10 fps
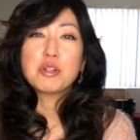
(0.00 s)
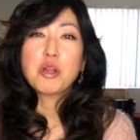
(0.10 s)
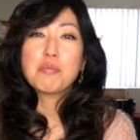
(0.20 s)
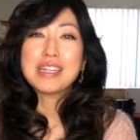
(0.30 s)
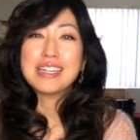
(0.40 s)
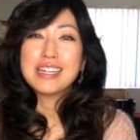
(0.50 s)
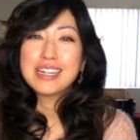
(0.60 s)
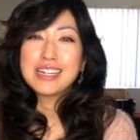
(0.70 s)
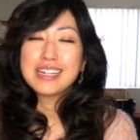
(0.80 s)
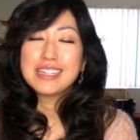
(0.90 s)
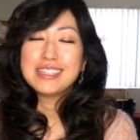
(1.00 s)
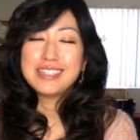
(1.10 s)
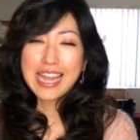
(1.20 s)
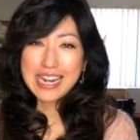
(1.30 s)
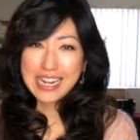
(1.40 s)
not be
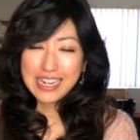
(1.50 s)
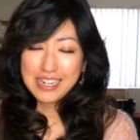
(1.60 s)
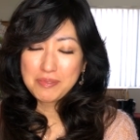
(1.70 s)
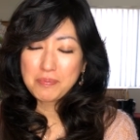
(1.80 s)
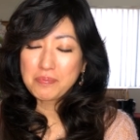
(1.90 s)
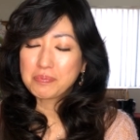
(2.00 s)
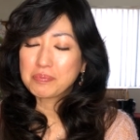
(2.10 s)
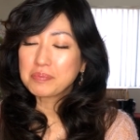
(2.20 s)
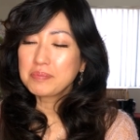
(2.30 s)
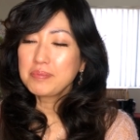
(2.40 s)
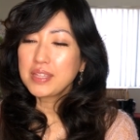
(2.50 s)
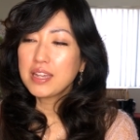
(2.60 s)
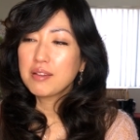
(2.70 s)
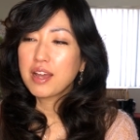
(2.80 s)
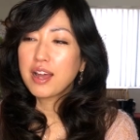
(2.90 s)
dating
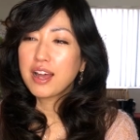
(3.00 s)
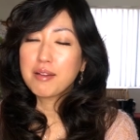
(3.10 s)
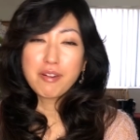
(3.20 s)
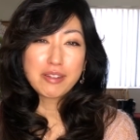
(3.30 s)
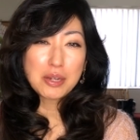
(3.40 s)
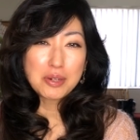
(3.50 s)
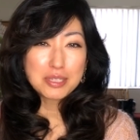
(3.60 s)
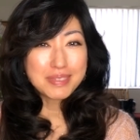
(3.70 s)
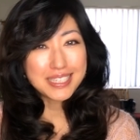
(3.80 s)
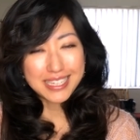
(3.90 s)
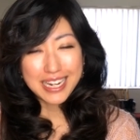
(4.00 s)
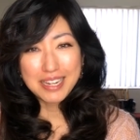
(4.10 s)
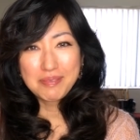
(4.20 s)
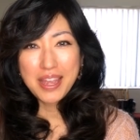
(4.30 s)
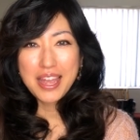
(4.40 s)
around the Christmas
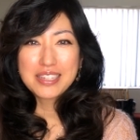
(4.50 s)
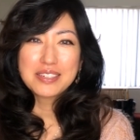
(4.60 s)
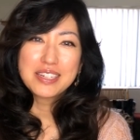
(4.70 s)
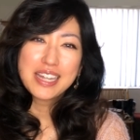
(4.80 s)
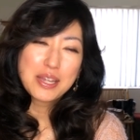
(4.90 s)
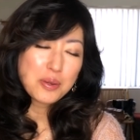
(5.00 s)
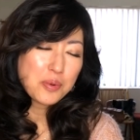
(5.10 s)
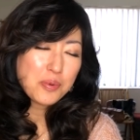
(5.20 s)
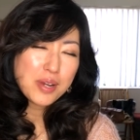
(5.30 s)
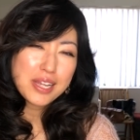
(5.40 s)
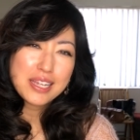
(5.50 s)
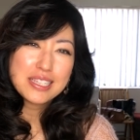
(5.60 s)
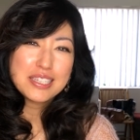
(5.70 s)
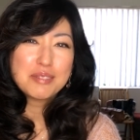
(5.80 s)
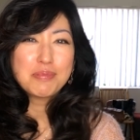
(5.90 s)
time. And so they're like, what
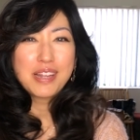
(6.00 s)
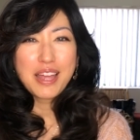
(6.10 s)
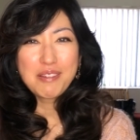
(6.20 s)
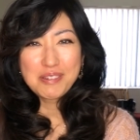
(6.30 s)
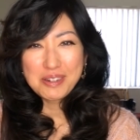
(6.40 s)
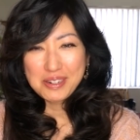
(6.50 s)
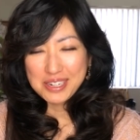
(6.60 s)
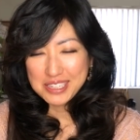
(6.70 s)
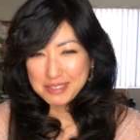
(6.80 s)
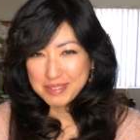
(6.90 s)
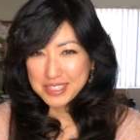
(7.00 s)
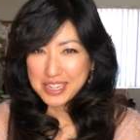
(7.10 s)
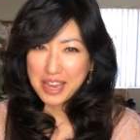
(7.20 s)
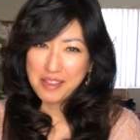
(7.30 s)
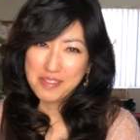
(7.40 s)
is your plan for
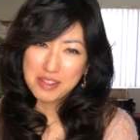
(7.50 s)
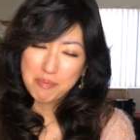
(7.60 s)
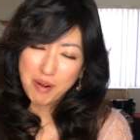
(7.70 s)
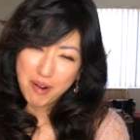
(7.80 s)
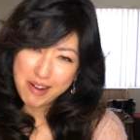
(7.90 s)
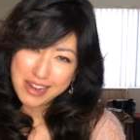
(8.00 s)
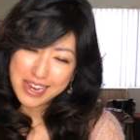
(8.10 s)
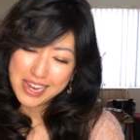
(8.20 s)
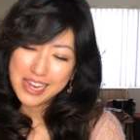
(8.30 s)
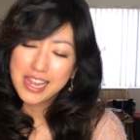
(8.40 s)
Christmas? Are you having a party?